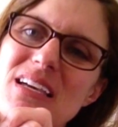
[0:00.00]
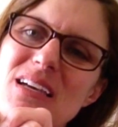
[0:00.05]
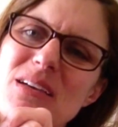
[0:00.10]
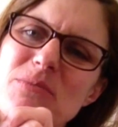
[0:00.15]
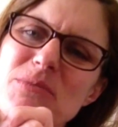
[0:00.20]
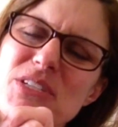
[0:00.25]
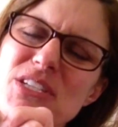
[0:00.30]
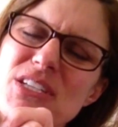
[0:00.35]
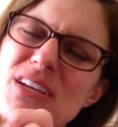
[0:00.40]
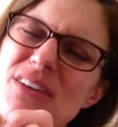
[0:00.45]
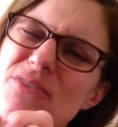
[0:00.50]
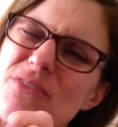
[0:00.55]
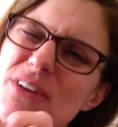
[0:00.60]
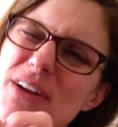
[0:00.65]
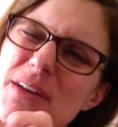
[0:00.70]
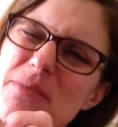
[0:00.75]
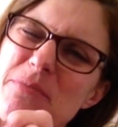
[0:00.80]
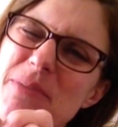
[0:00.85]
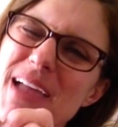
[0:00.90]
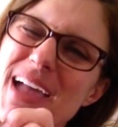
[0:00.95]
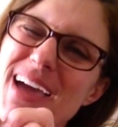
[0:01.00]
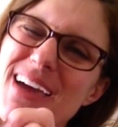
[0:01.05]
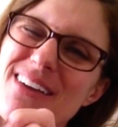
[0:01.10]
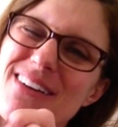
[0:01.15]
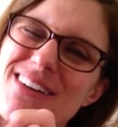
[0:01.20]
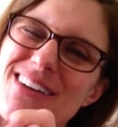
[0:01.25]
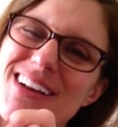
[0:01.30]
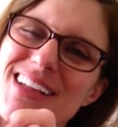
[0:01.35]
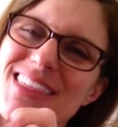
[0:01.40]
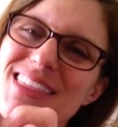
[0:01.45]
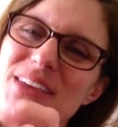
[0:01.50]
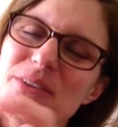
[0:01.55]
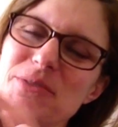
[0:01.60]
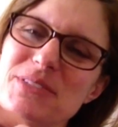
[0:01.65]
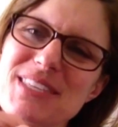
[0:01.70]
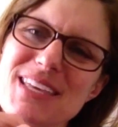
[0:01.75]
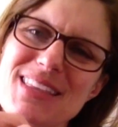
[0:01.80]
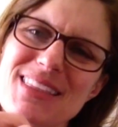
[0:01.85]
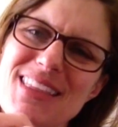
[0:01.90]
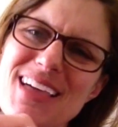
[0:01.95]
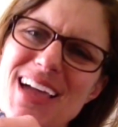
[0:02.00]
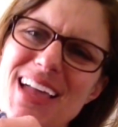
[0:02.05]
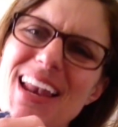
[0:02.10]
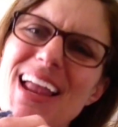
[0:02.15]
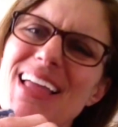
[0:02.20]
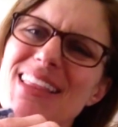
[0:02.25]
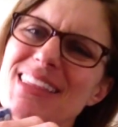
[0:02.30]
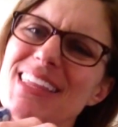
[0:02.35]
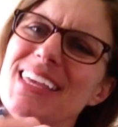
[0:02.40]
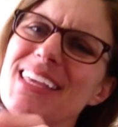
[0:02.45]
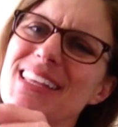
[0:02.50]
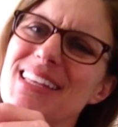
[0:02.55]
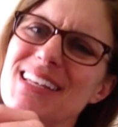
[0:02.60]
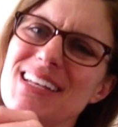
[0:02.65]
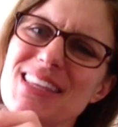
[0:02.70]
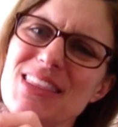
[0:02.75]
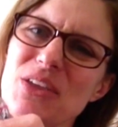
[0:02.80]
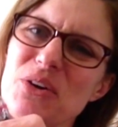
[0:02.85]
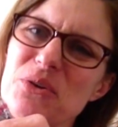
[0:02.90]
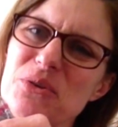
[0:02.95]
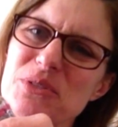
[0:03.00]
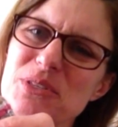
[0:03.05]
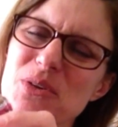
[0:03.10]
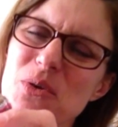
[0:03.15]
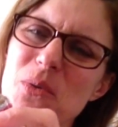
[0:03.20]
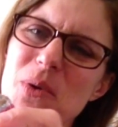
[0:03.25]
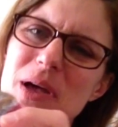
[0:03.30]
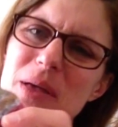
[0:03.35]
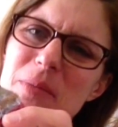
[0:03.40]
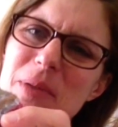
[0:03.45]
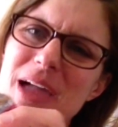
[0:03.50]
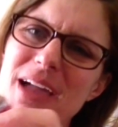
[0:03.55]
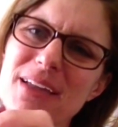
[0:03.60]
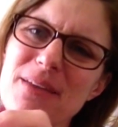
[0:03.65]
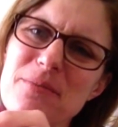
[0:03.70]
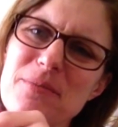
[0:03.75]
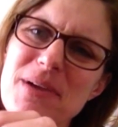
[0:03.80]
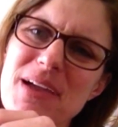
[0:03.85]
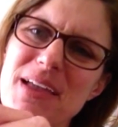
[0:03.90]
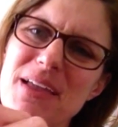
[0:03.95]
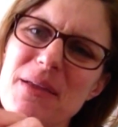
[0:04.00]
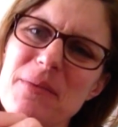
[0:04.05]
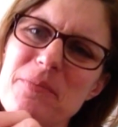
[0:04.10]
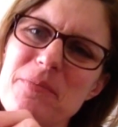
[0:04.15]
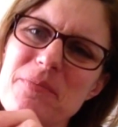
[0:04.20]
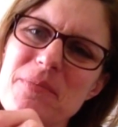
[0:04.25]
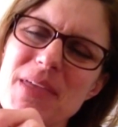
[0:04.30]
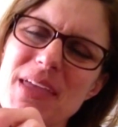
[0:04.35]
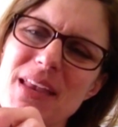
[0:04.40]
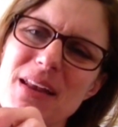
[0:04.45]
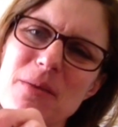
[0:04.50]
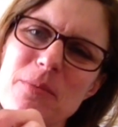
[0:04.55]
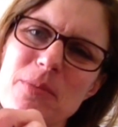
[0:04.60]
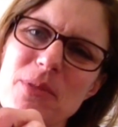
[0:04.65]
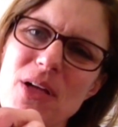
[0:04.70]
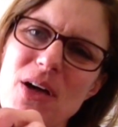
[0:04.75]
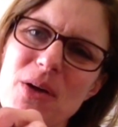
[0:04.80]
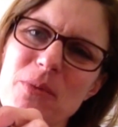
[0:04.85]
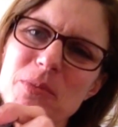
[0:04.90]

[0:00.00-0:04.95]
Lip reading: chevron pattern. I think it was online. I linked those a while back in a blog